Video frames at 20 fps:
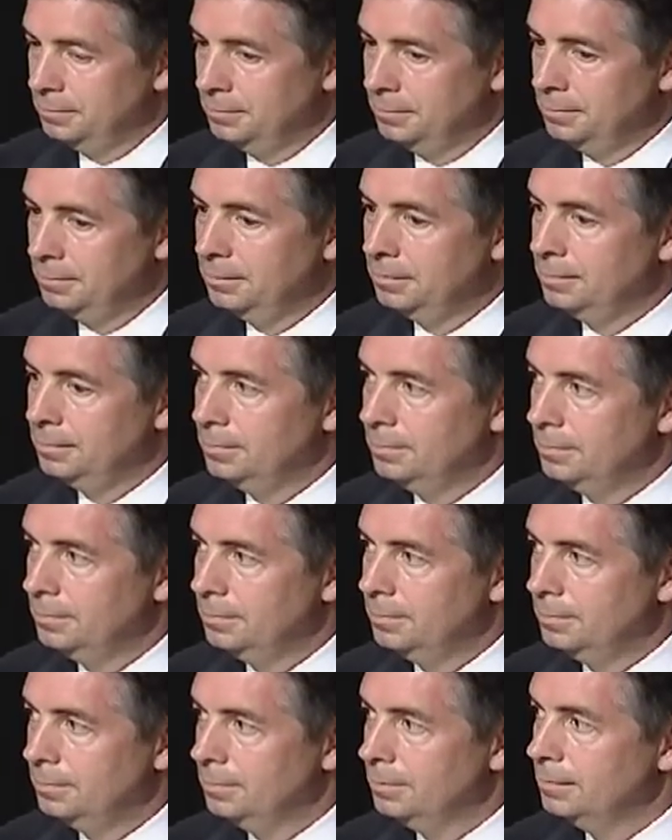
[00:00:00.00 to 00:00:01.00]
uh, an
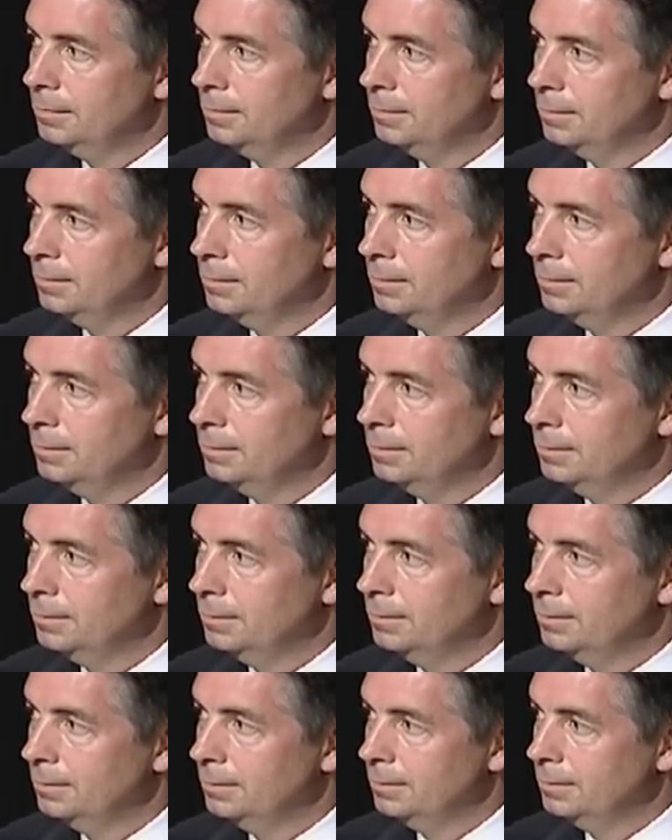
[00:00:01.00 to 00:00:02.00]
idea germinates
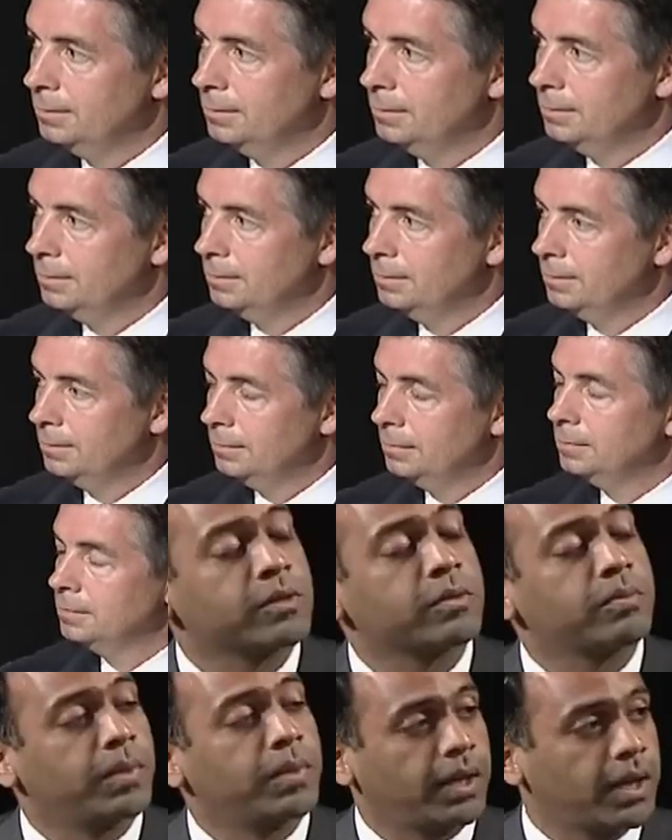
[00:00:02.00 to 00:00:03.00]
and goes through a
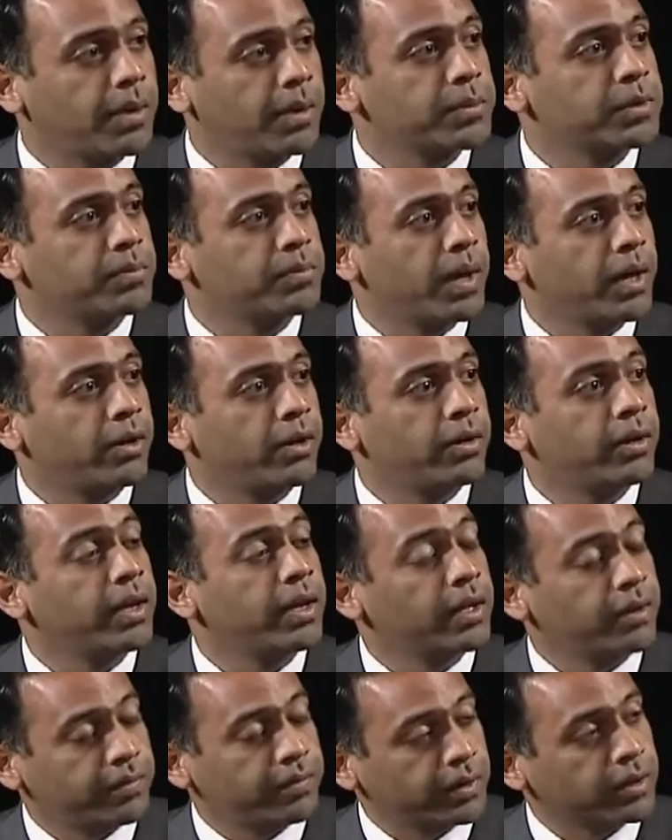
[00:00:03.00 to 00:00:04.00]
process, becomes better,
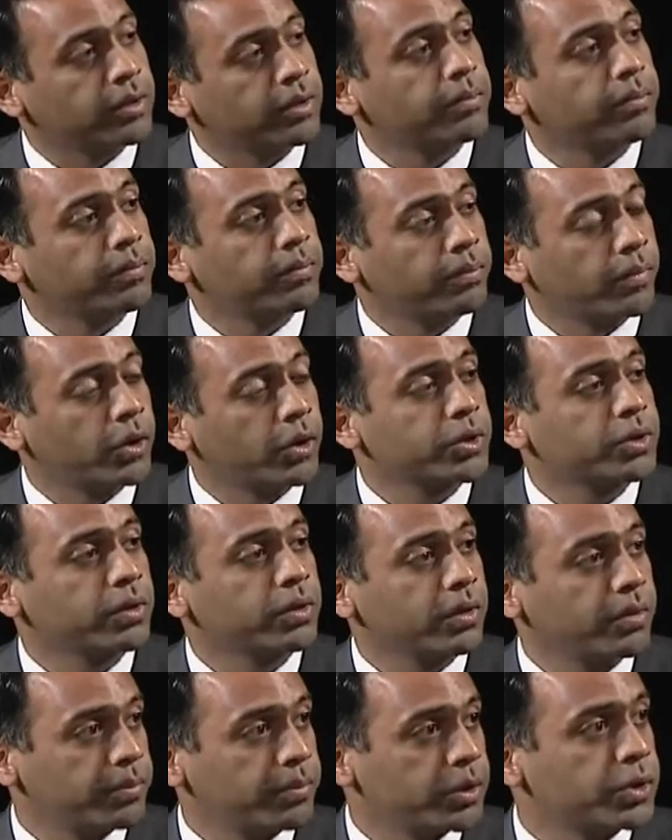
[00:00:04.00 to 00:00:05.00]
and if it can
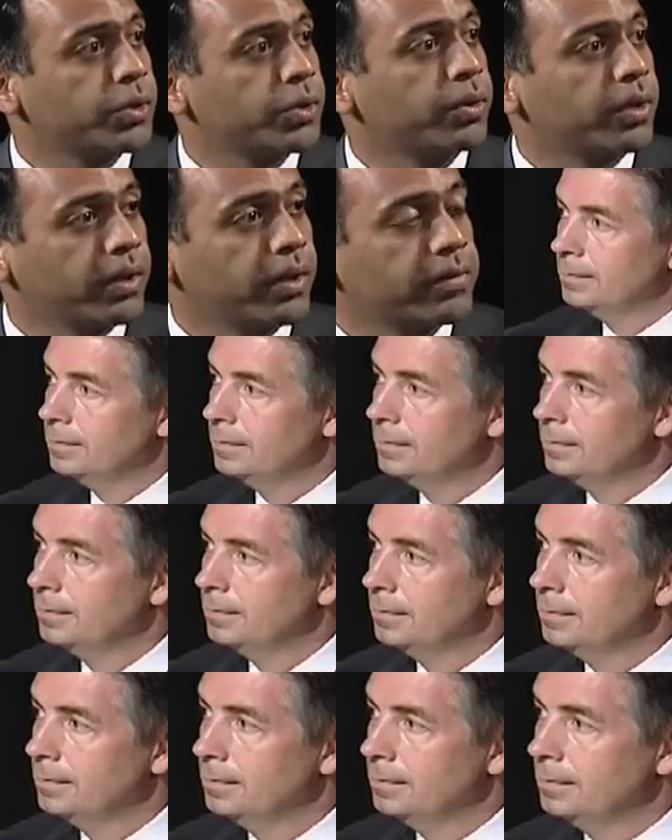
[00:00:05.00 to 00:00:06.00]
marshal a majority of
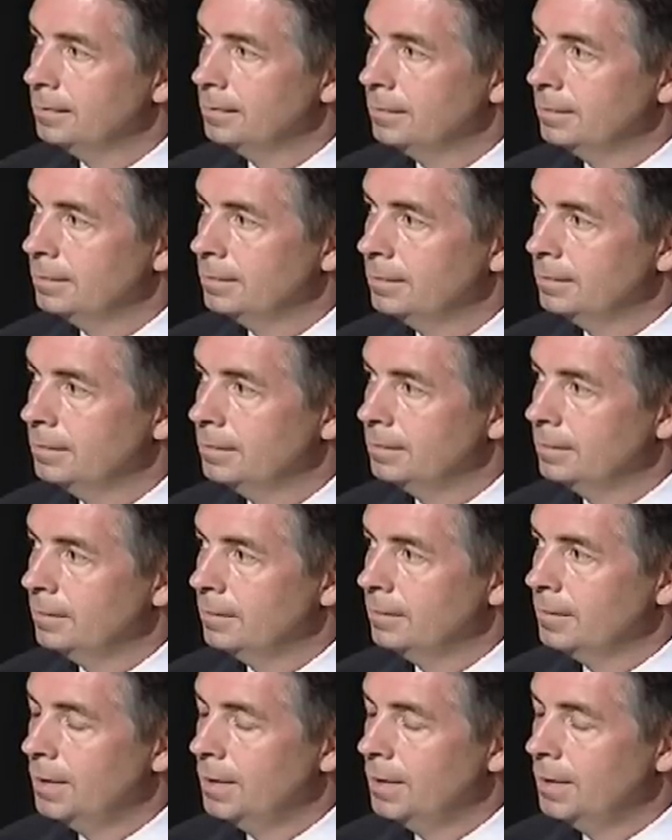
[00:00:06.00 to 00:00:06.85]
support, becomes a law.